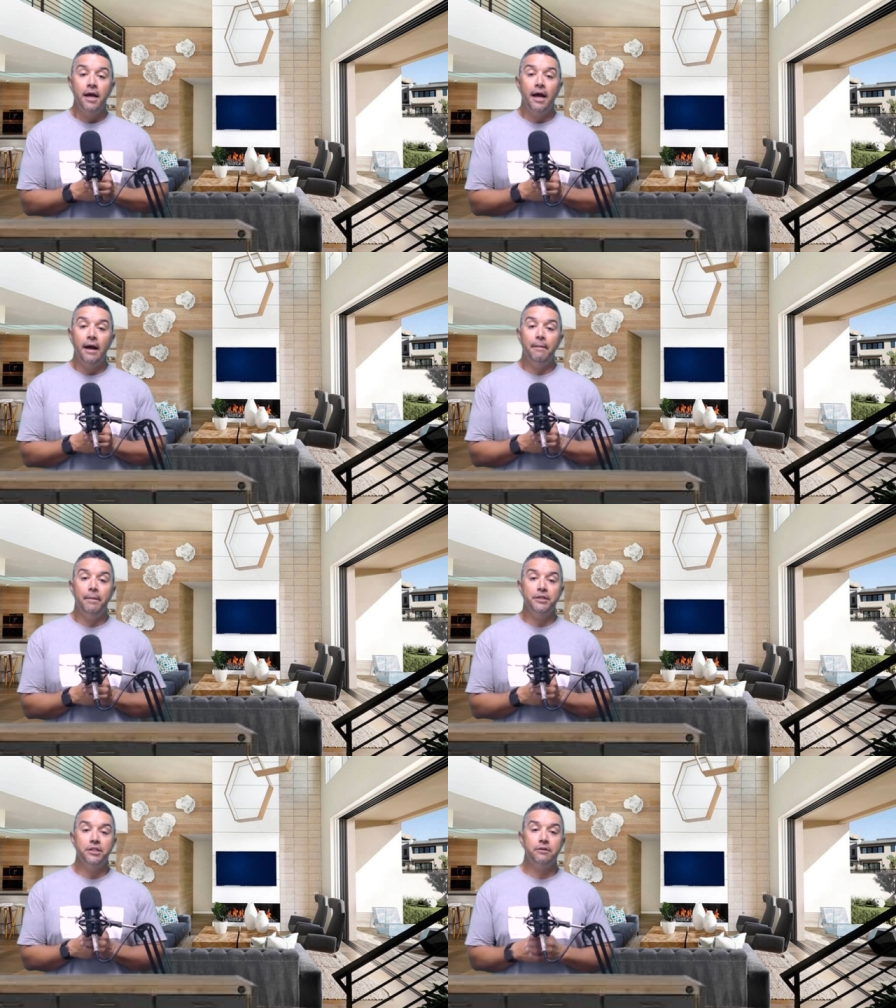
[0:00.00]
Uh,
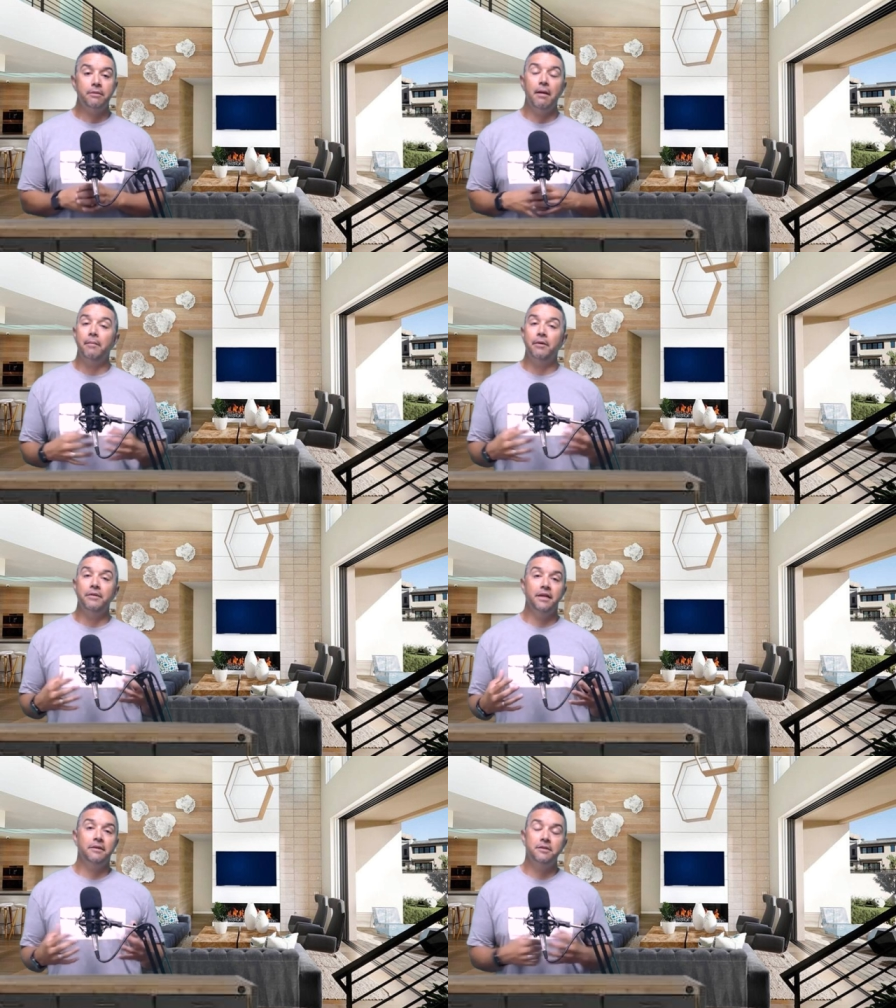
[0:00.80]
but just remember,
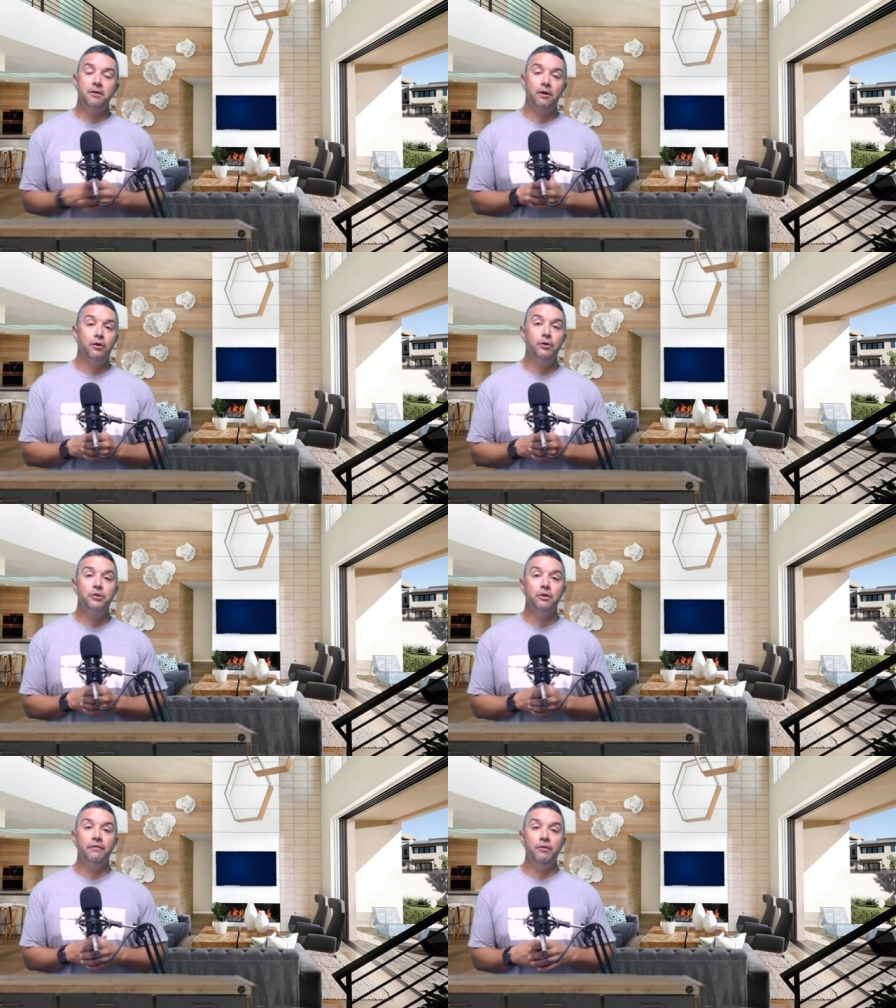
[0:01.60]
th these are
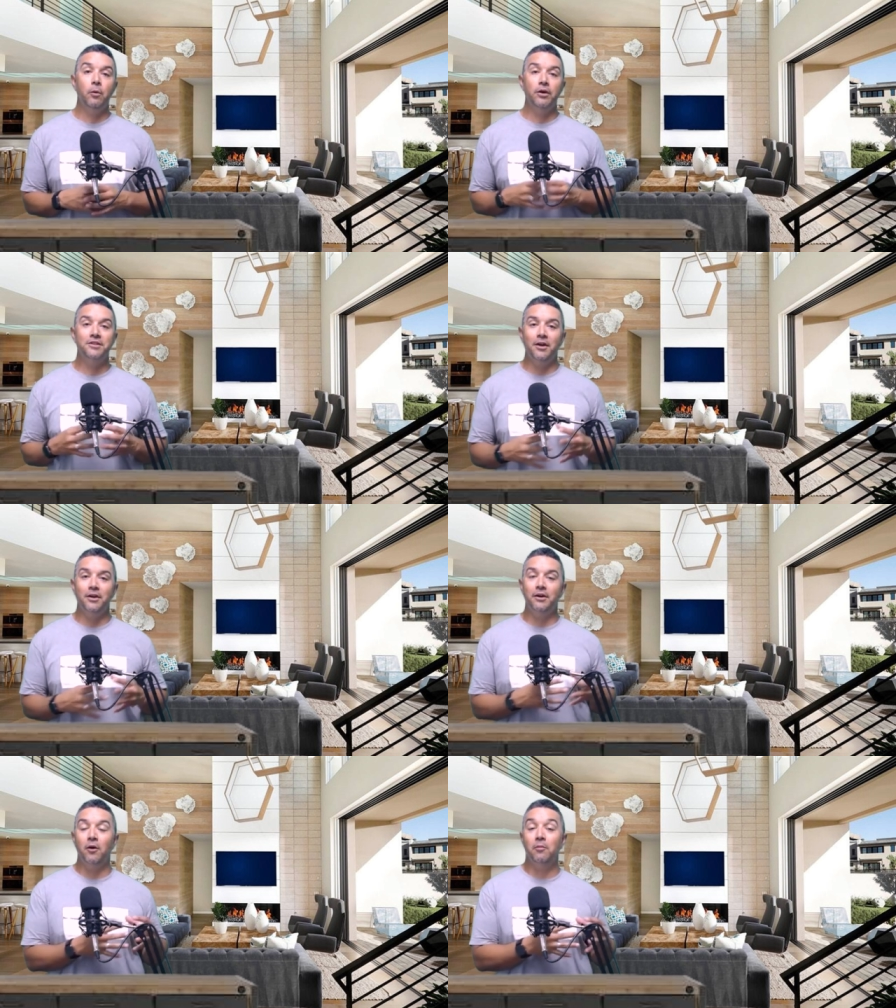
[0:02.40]
crucial if you want to
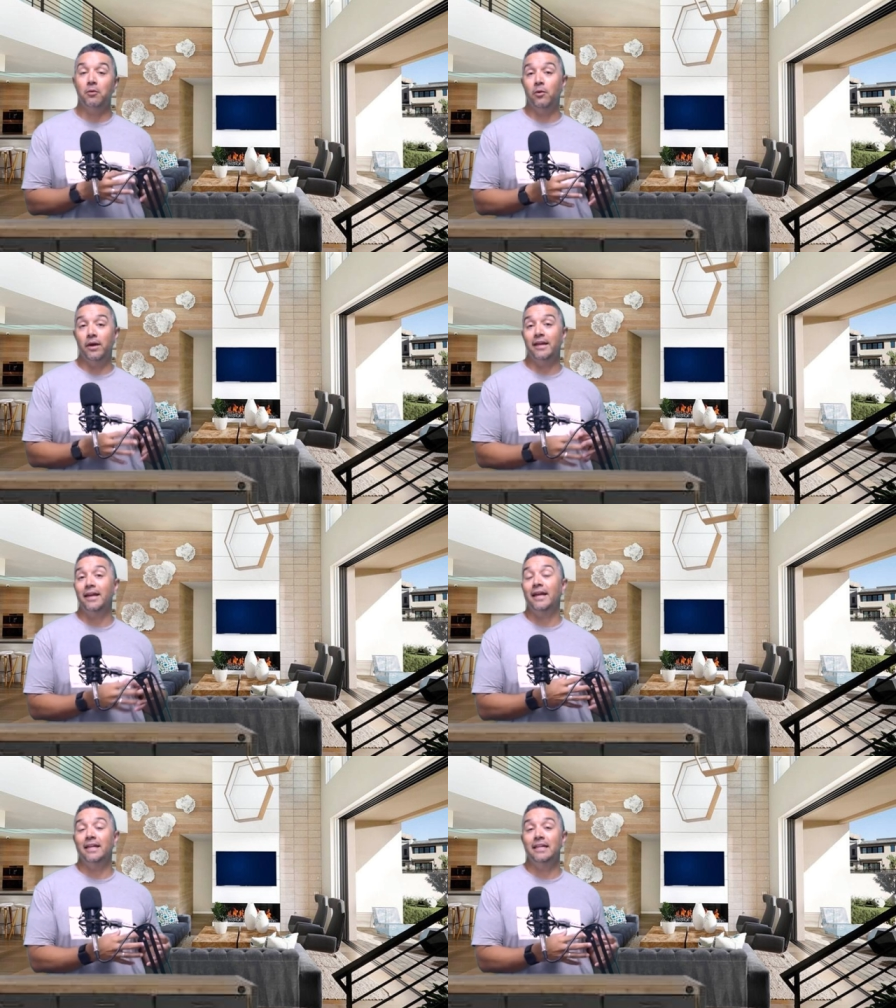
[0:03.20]
sell your home quick
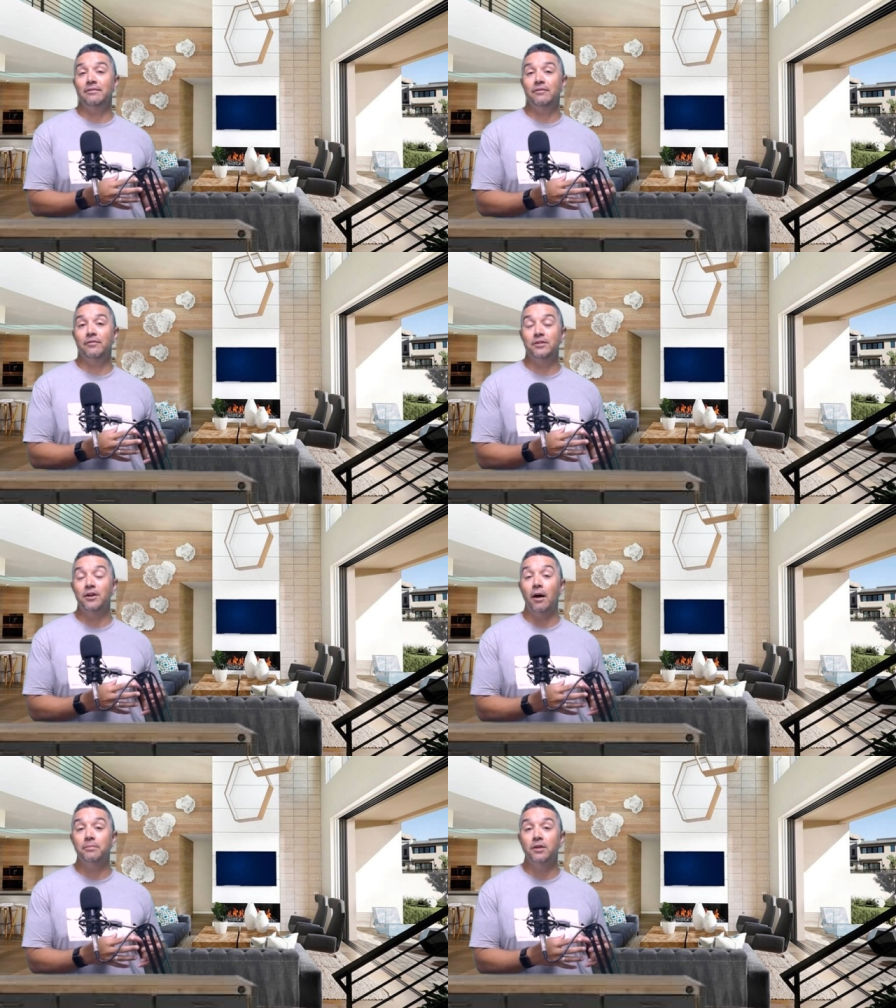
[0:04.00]
and even for
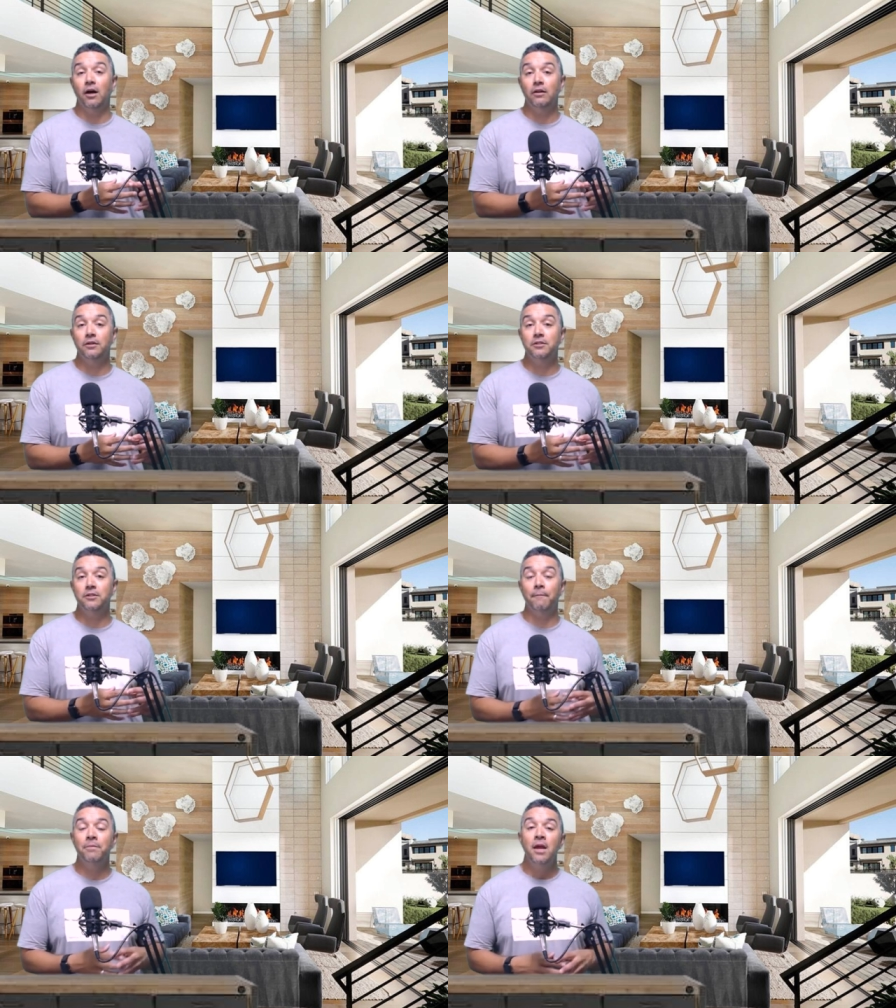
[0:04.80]
top dollar.
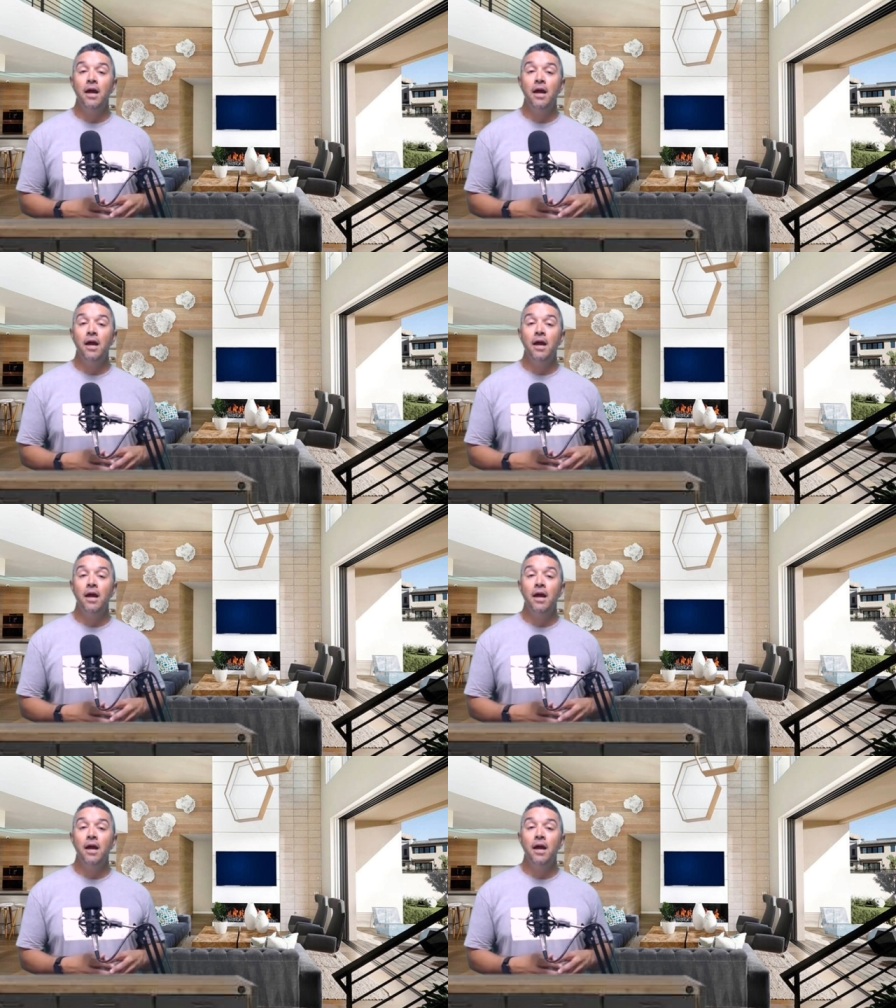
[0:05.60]
So